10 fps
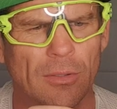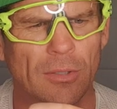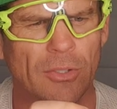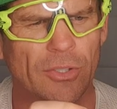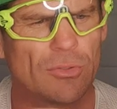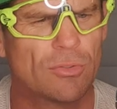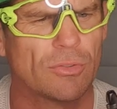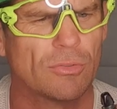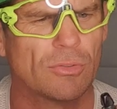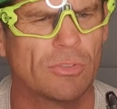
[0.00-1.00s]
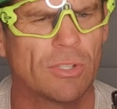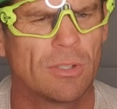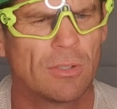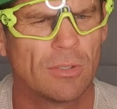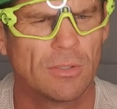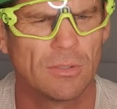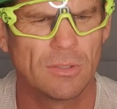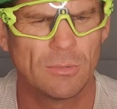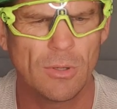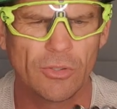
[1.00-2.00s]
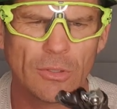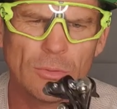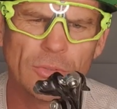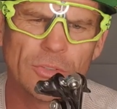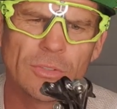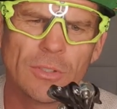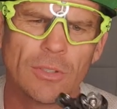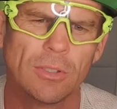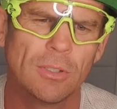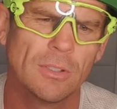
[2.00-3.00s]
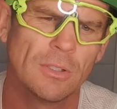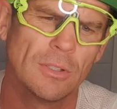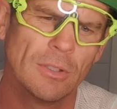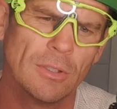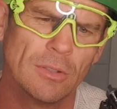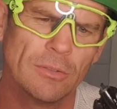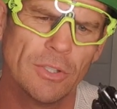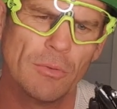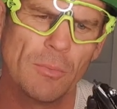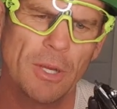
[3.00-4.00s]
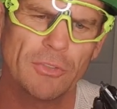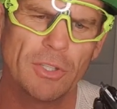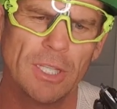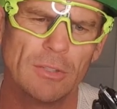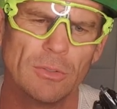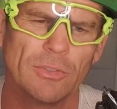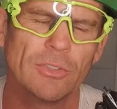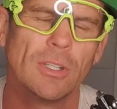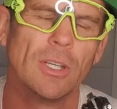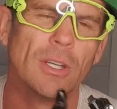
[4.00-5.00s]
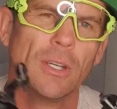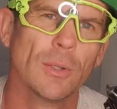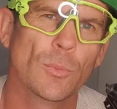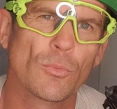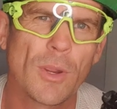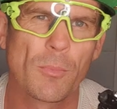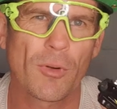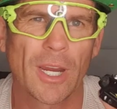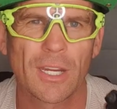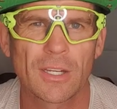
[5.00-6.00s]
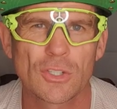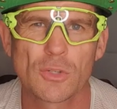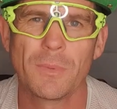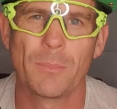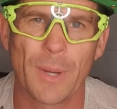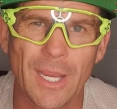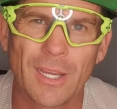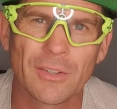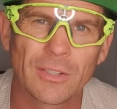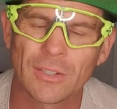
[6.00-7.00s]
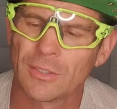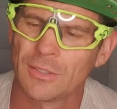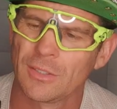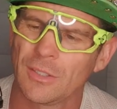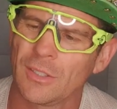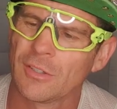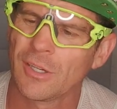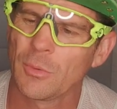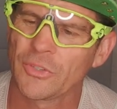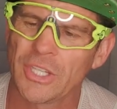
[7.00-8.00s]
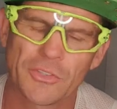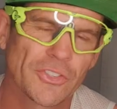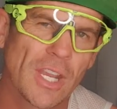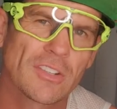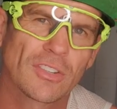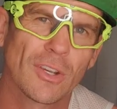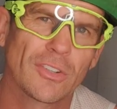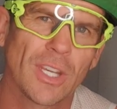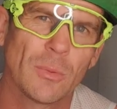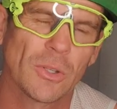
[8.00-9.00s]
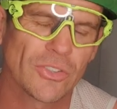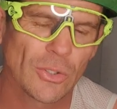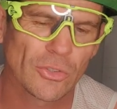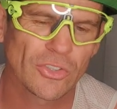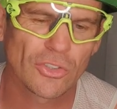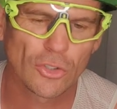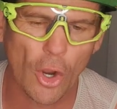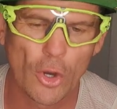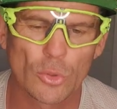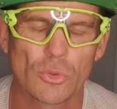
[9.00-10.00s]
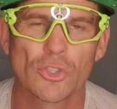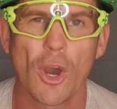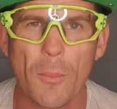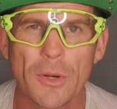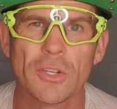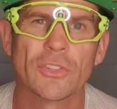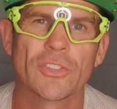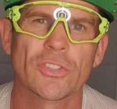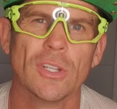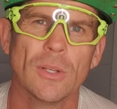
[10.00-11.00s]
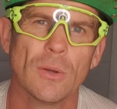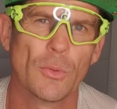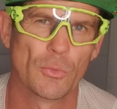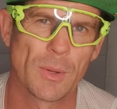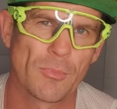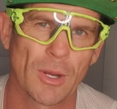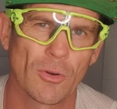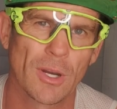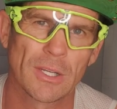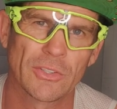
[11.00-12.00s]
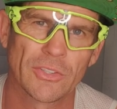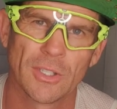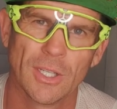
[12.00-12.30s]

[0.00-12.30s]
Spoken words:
That's interesting. Why is it loose? Didn't know rim brakes could get loose. Rim break should be banned. Alright, we see in stage 13, we see a total dominance of the rim break riders.